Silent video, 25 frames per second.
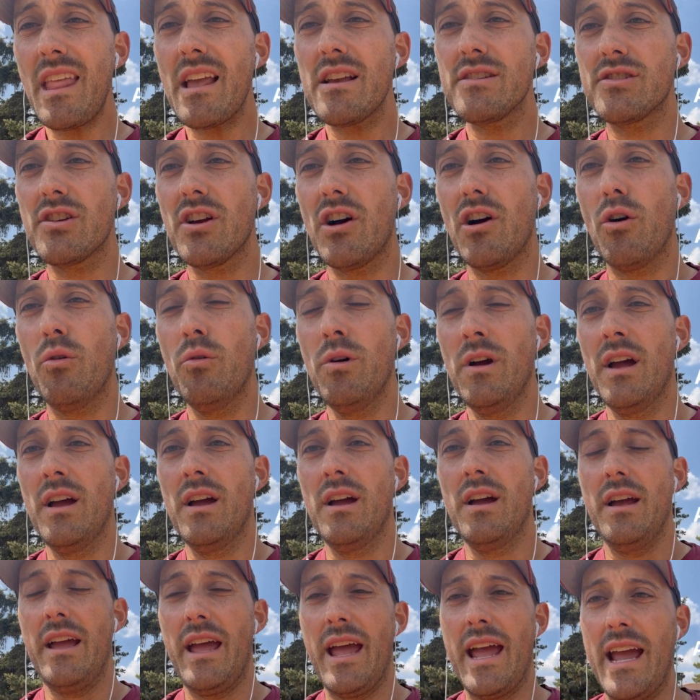So
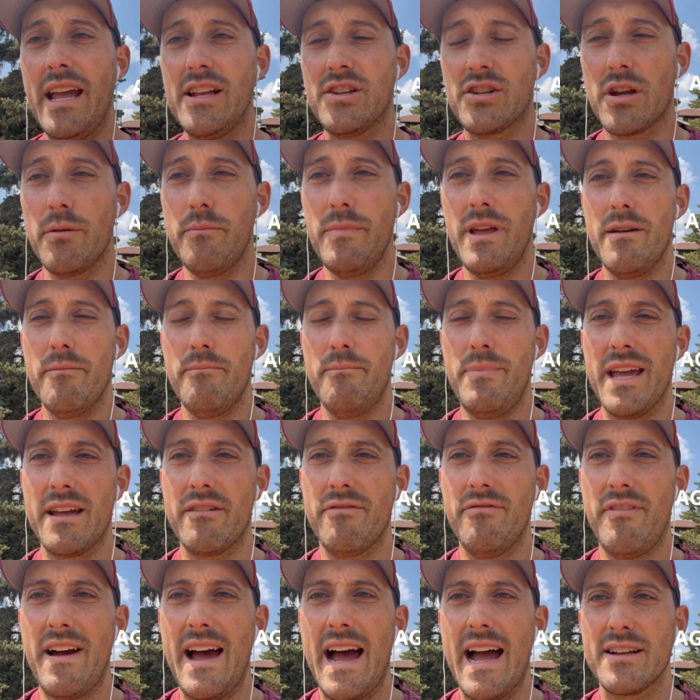age can be a big
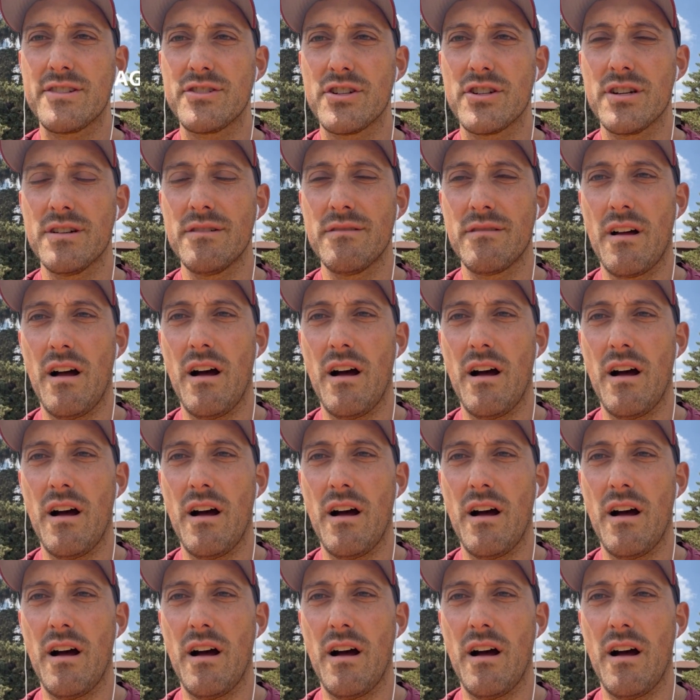factor.